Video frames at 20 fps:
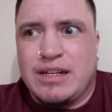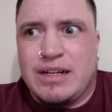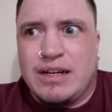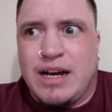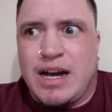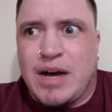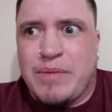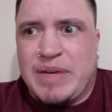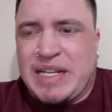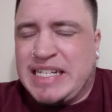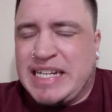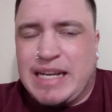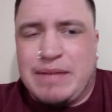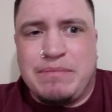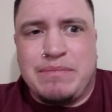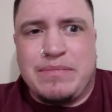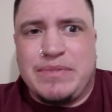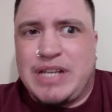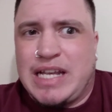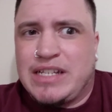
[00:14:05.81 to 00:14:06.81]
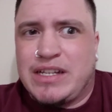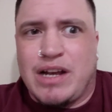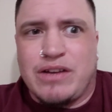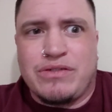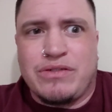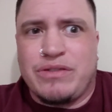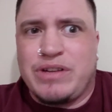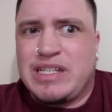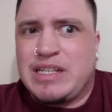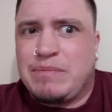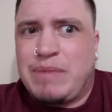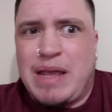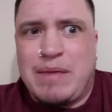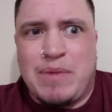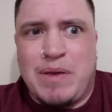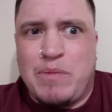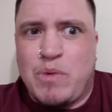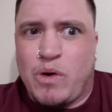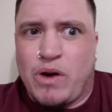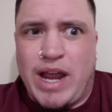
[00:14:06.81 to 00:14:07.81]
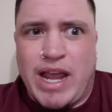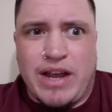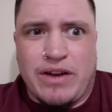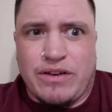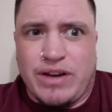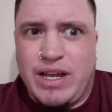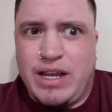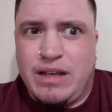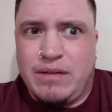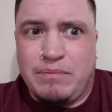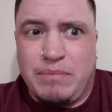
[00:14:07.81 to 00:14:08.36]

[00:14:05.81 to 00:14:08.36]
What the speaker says: It didn't. Testosterone doesn't make me more angry.